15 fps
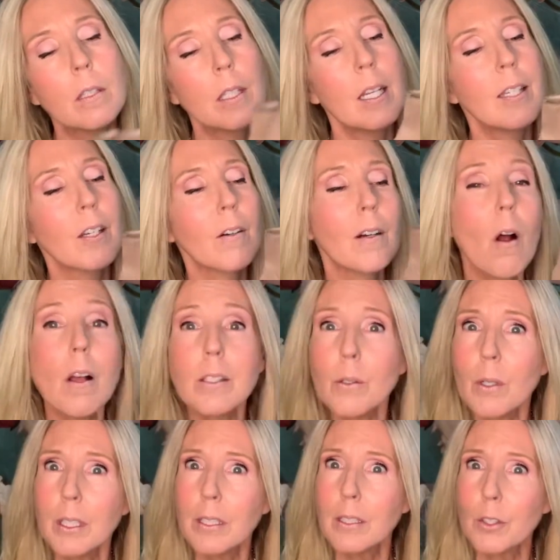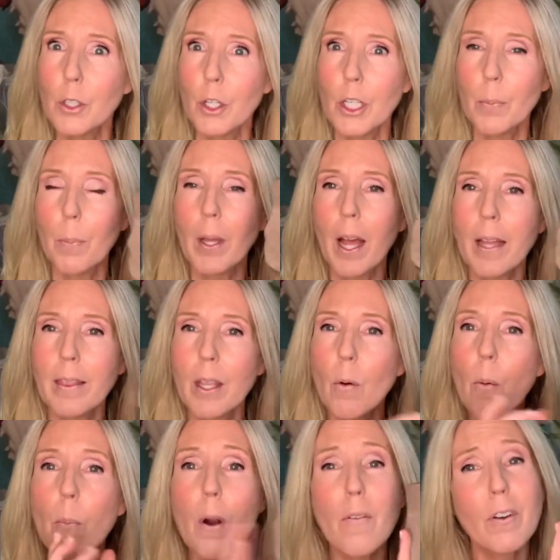these are also a little dirty, but they were
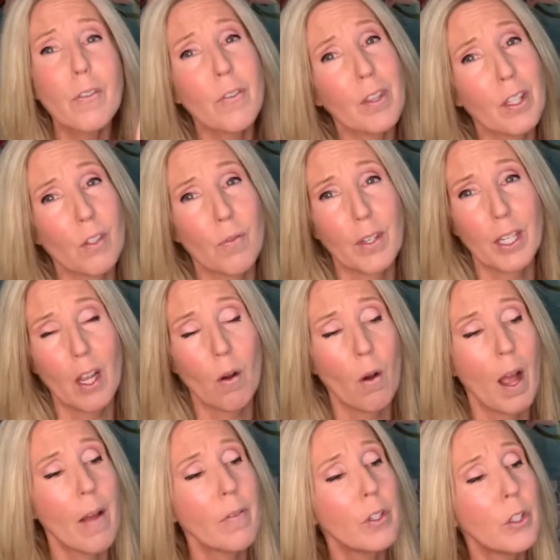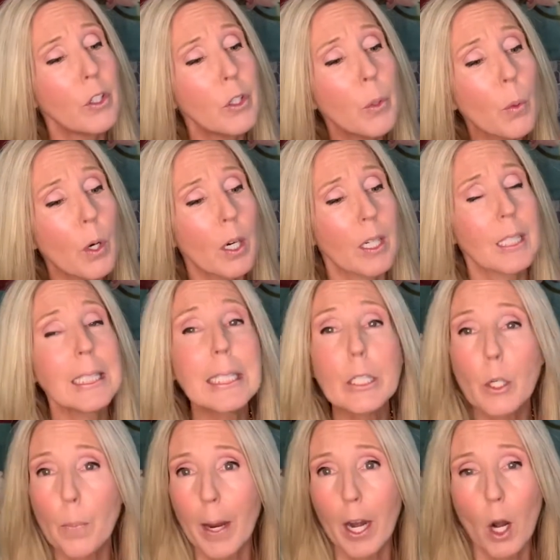perfect for this video. I have a newer,
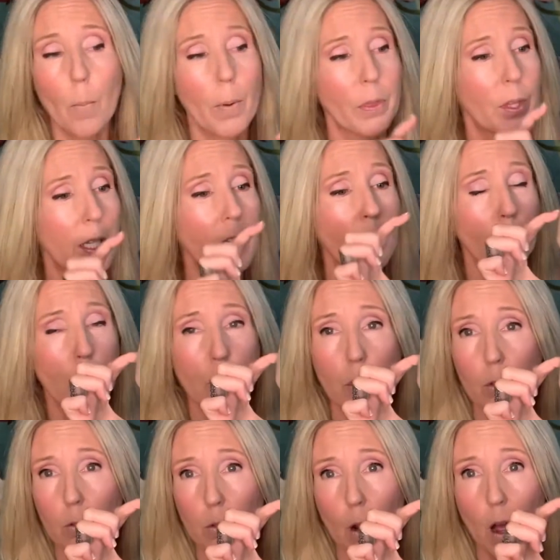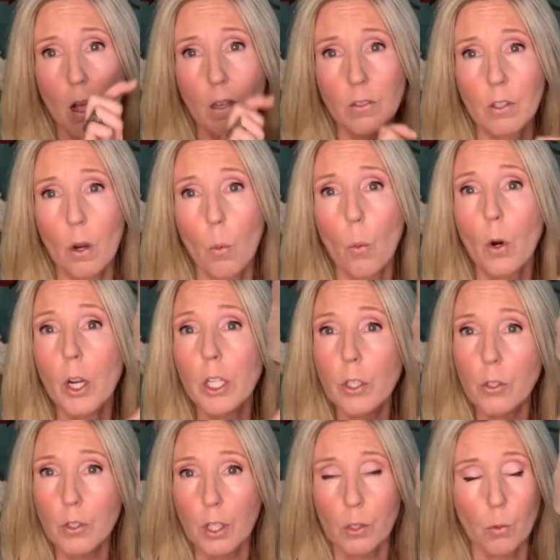cleaner pair, but the heel was too tall. So we're gonna
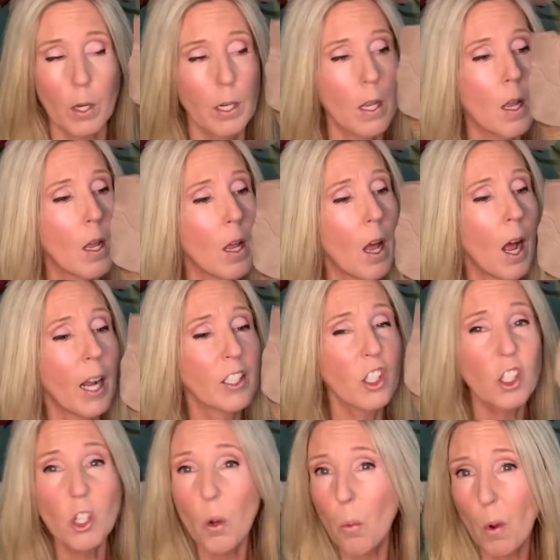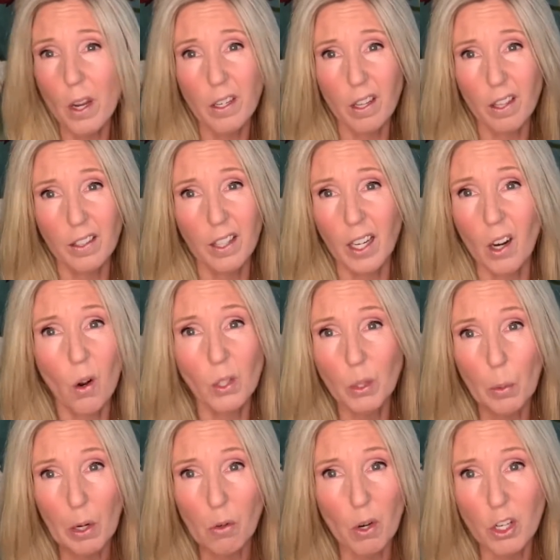use this one. I just don't want you to think that I only
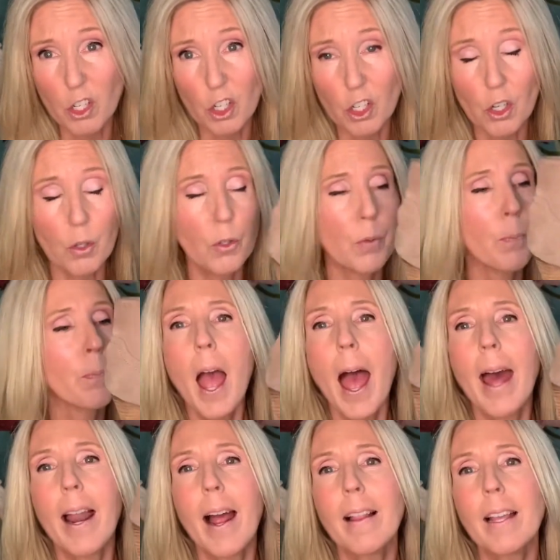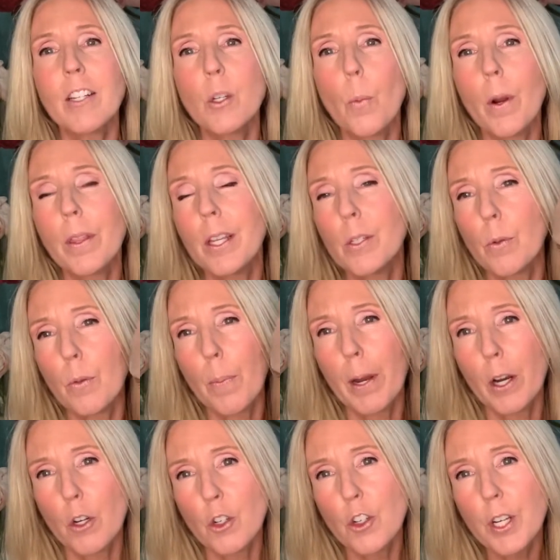wear grungy shoes. And I like to wear these with a pair
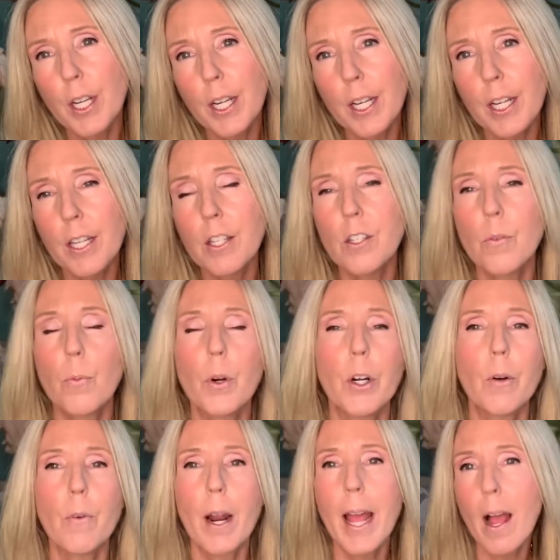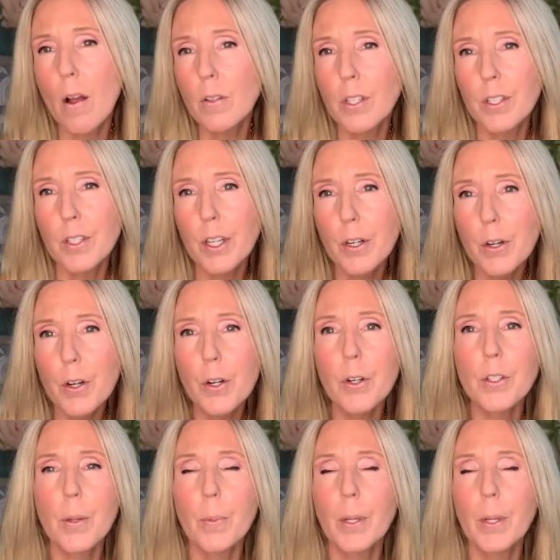of jeans. We're gonna run out to dinner, something